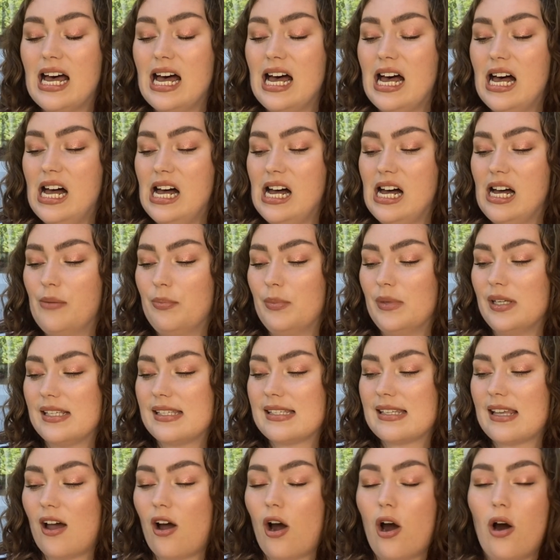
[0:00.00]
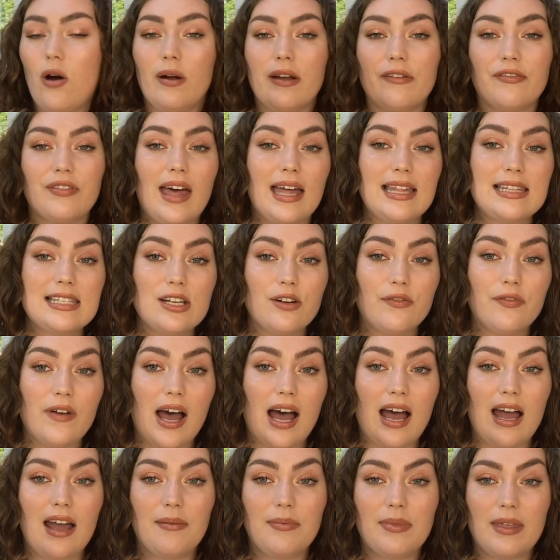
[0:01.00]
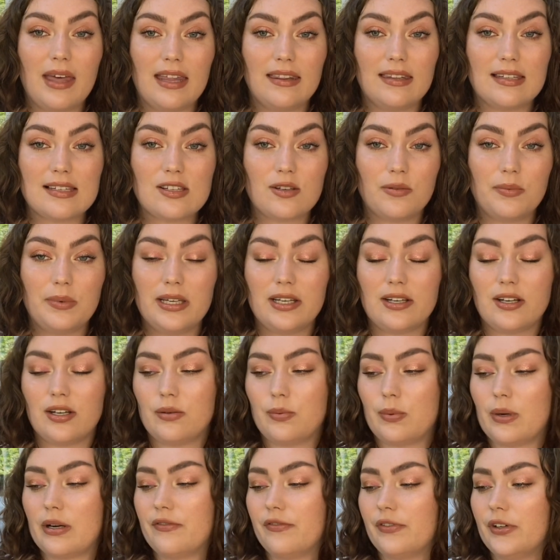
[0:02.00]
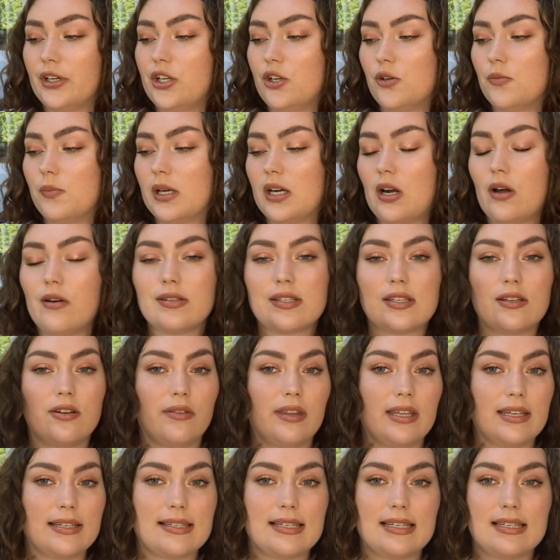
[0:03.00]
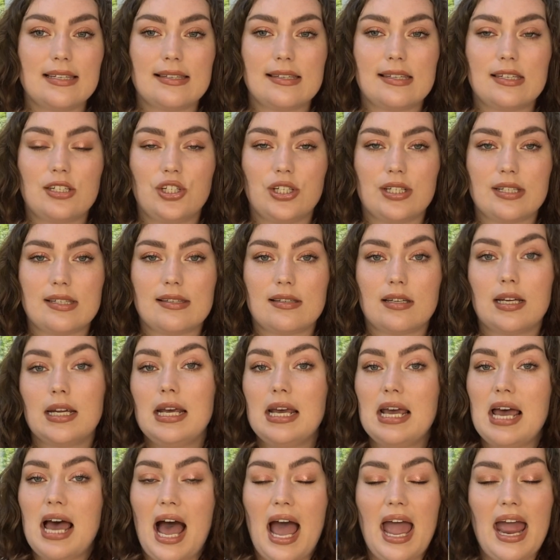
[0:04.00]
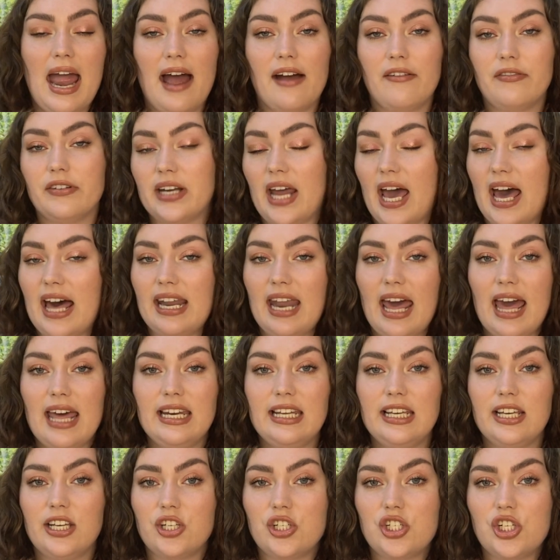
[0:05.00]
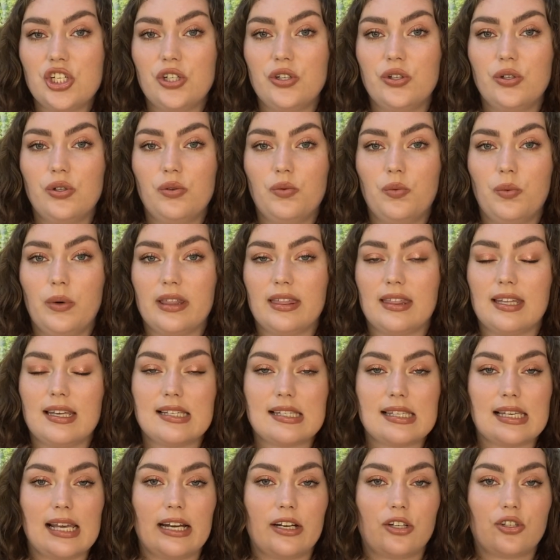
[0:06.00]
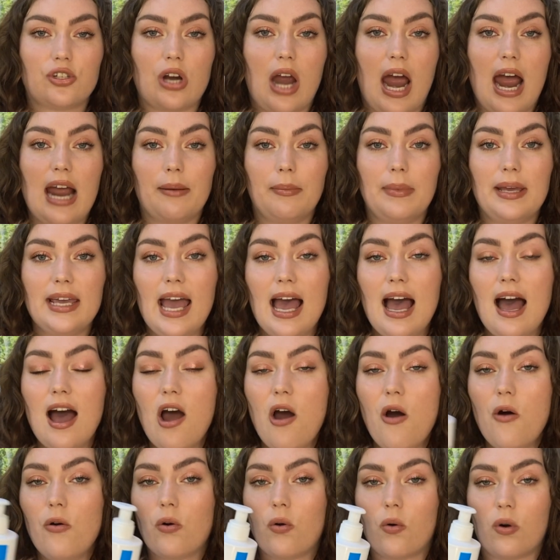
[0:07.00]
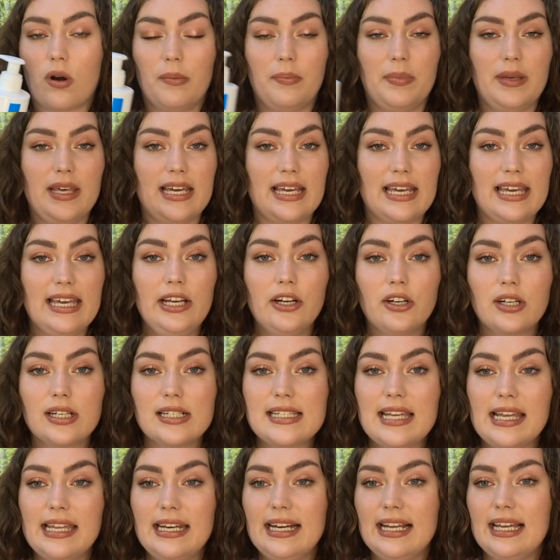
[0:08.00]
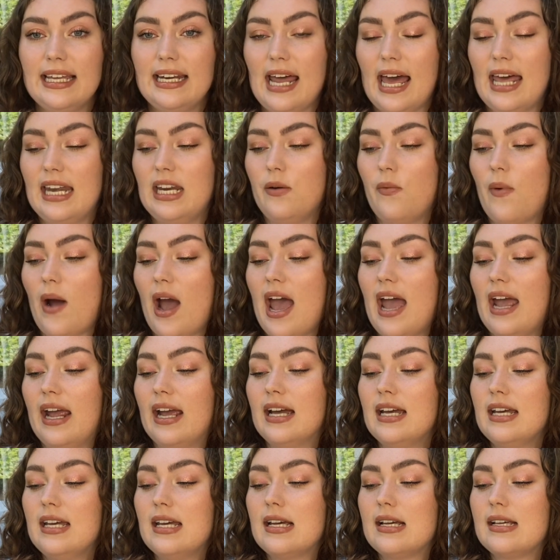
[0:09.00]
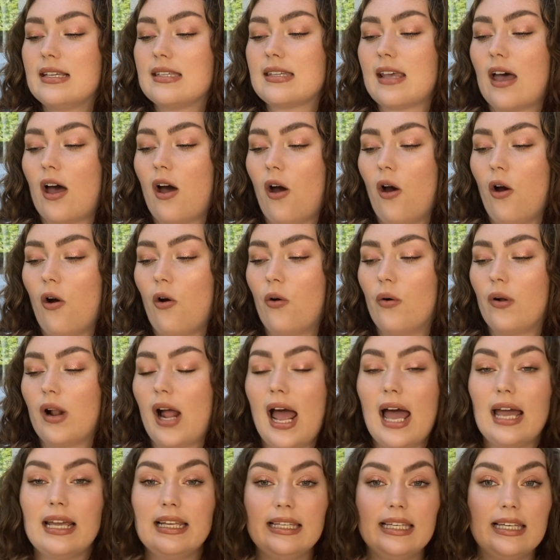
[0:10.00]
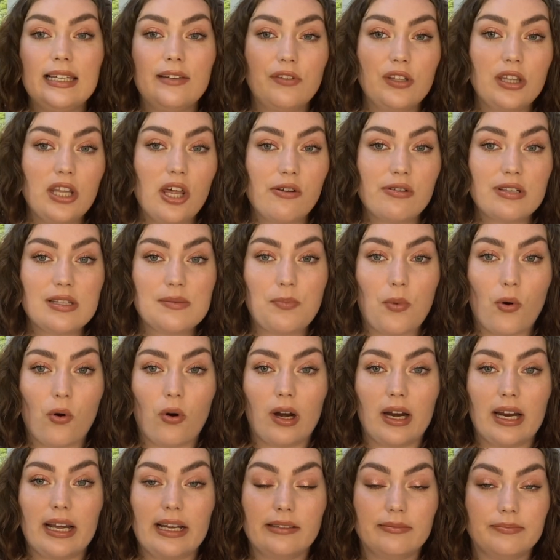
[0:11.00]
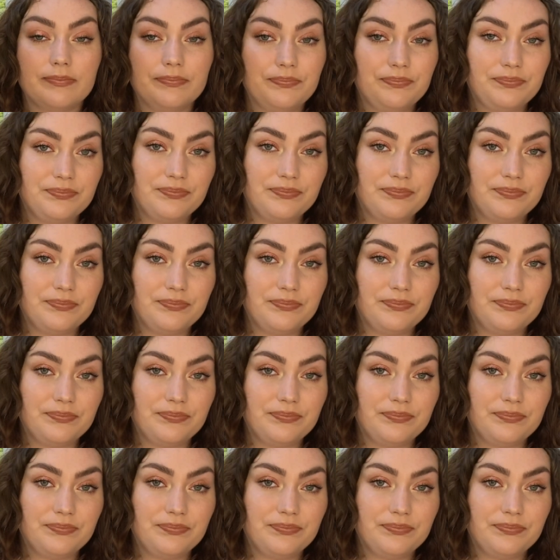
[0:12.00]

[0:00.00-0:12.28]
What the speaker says: So if that's your vibe, then this will be a good one for you. But also this is just, I haven't had any issue with this drying me out or being irritating in any way. So even though it's boring,